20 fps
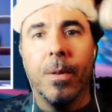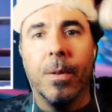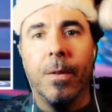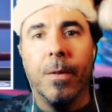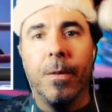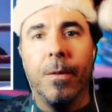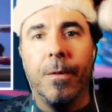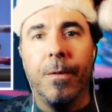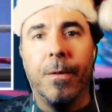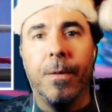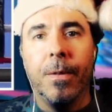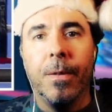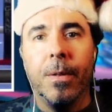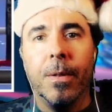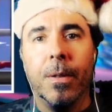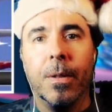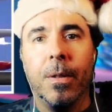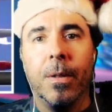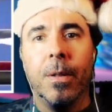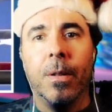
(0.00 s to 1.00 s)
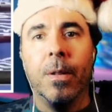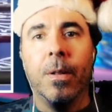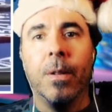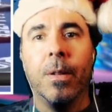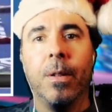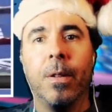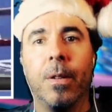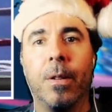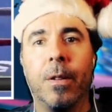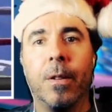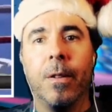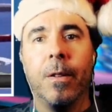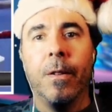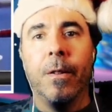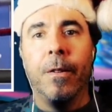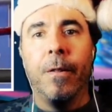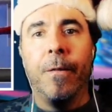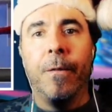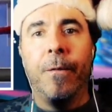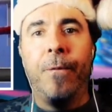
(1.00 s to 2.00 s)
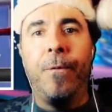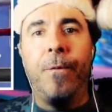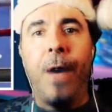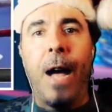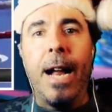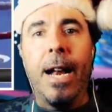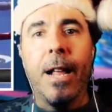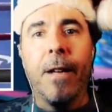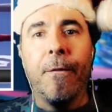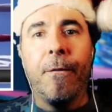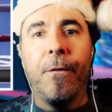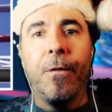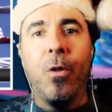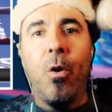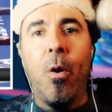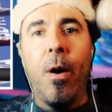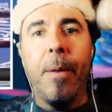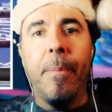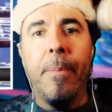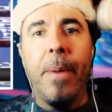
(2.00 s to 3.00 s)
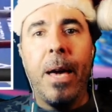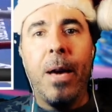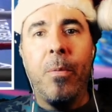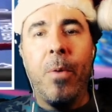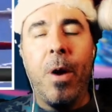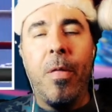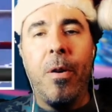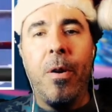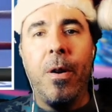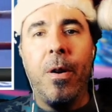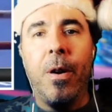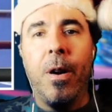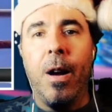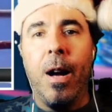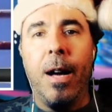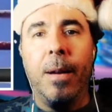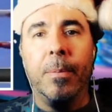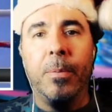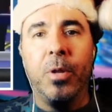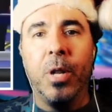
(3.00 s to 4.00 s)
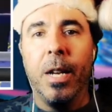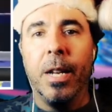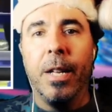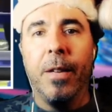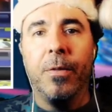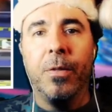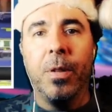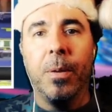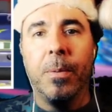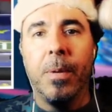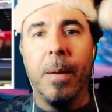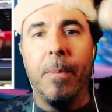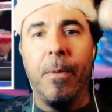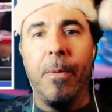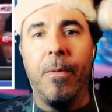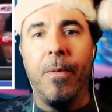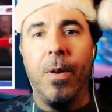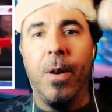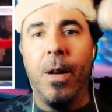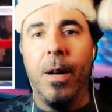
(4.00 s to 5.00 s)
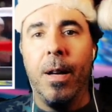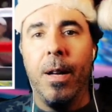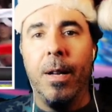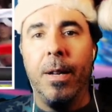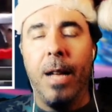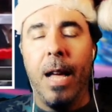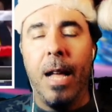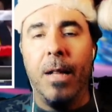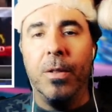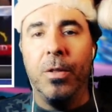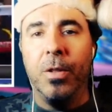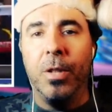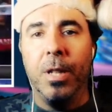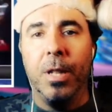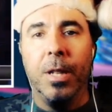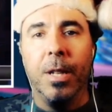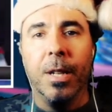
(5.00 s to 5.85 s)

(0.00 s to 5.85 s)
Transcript: Canelo faced Doug Best. Fighting Floyd Mayweather, I'm trying to give some type of uh, analogy.